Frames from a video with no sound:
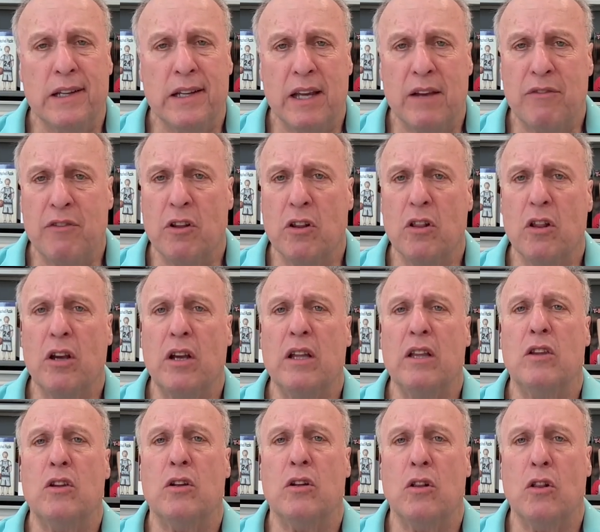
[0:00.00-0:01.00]
If you're
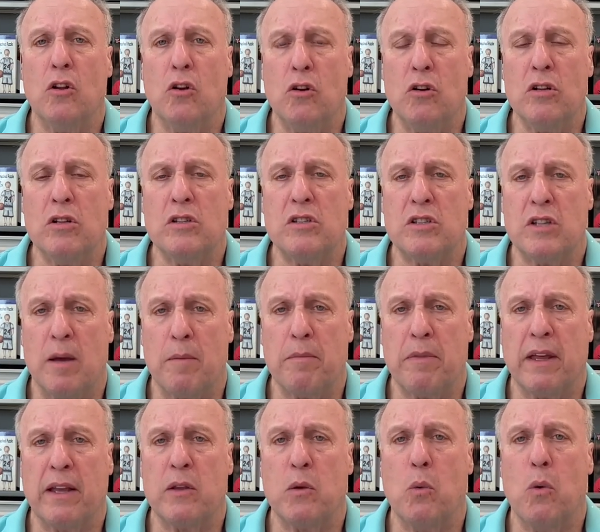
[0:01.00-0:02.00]
looking to learn
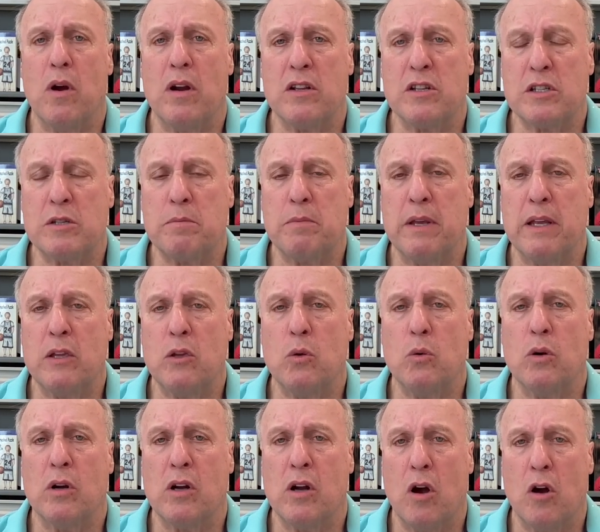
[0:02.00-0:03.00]
something, you want to speak
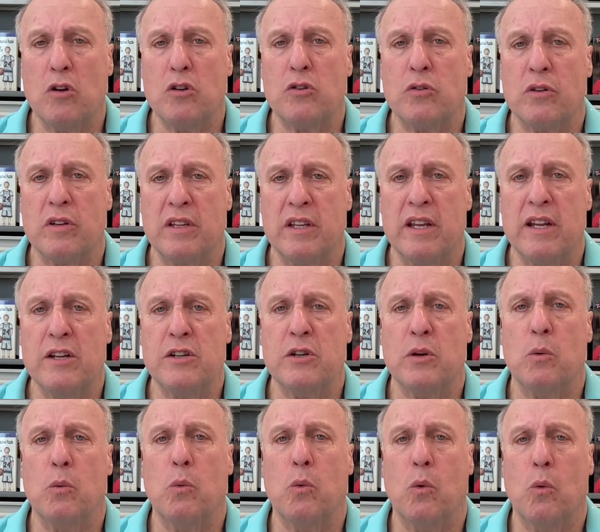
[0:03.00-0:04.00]
to a coach or a teacher
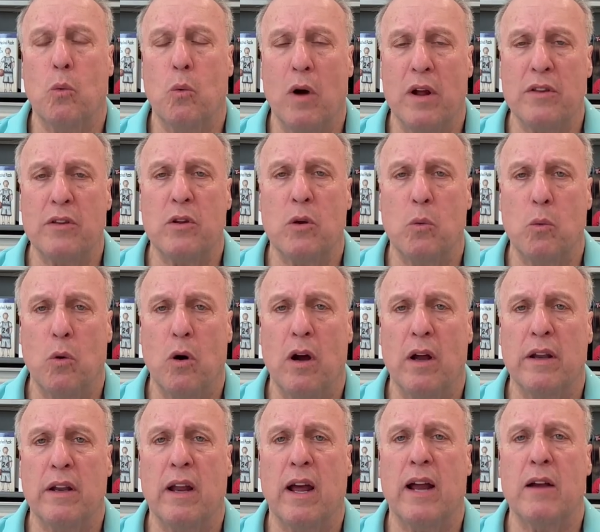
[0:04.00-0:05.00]

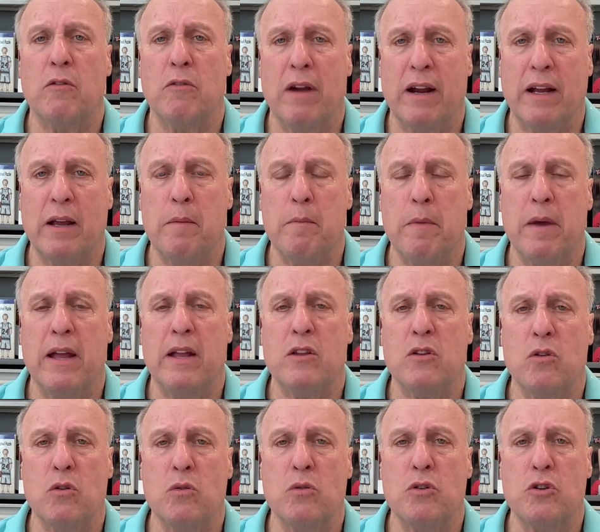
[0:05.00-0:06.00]
one-to-one, I recommend
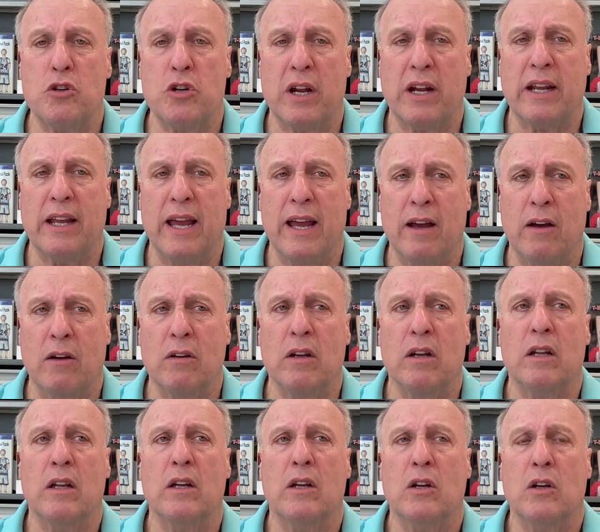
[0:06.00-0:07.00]
you check out
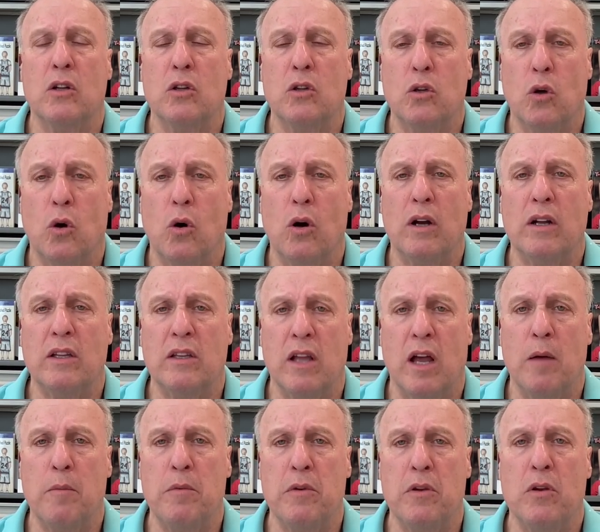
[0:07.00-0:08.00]

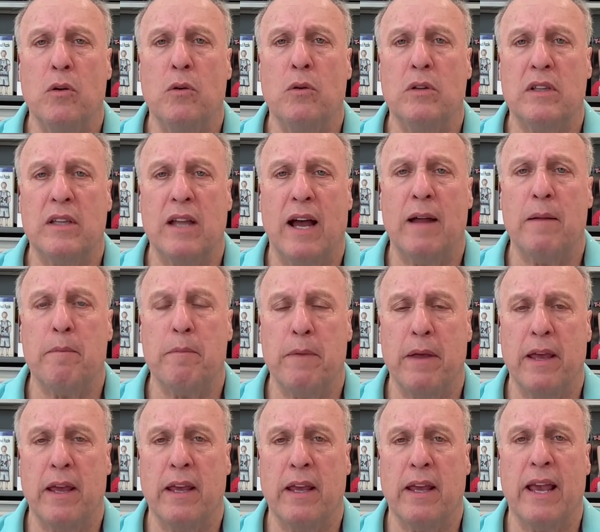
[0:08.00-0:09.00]

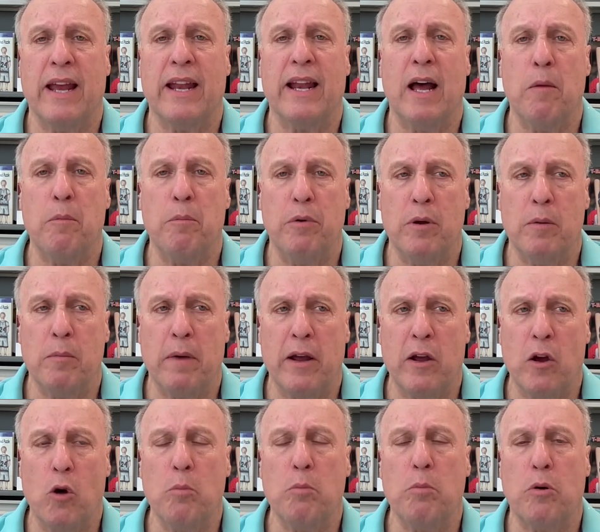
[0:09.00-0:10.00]
talkw.me, and I'll put my
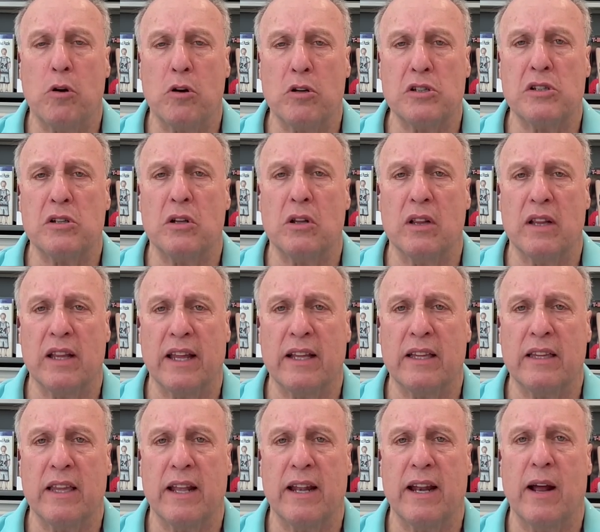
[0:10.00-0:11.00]
own personal
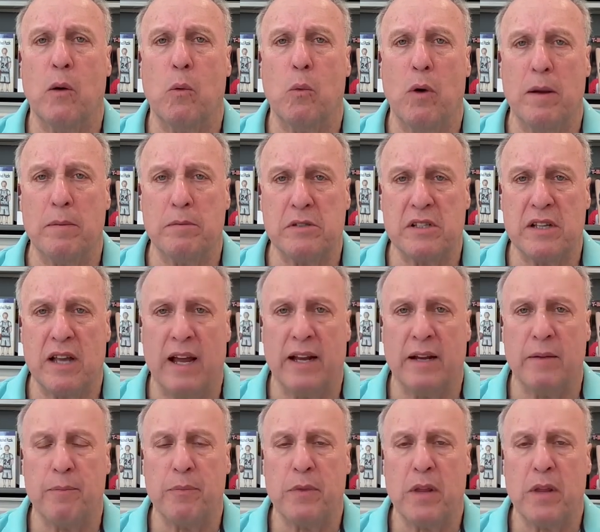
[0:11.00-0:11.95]
link to that website.